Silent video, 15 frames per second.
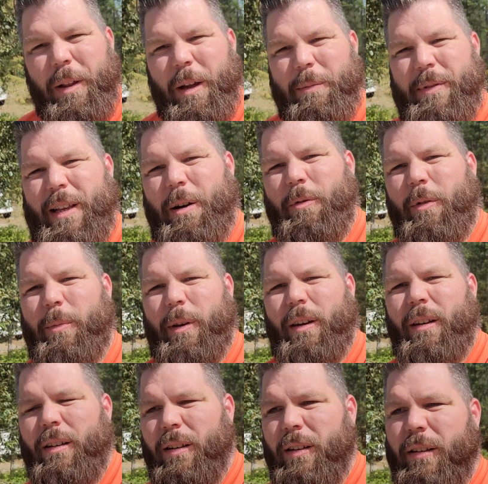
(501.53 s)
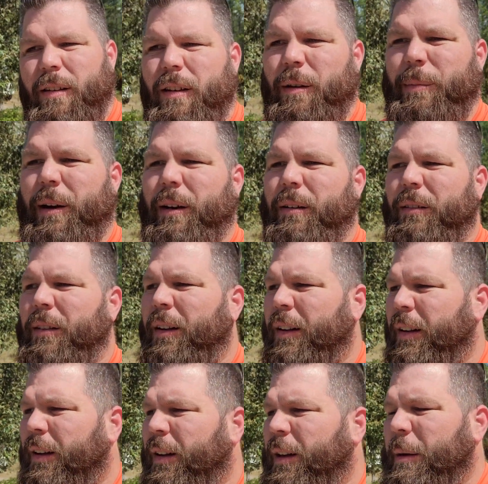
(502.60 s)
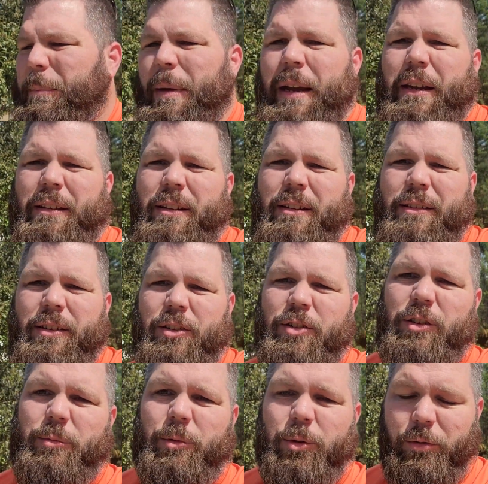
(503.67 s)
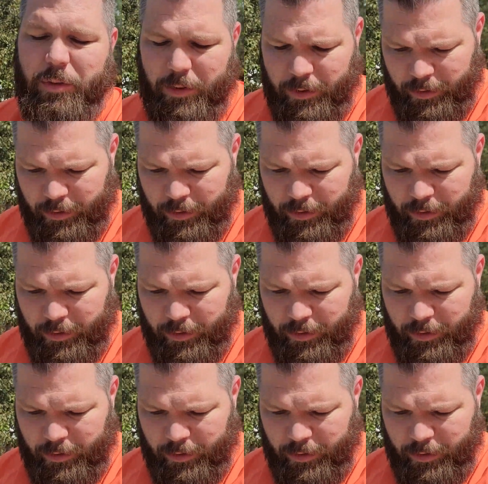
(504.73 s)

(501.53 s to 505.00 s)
upset with me about making the decision to move.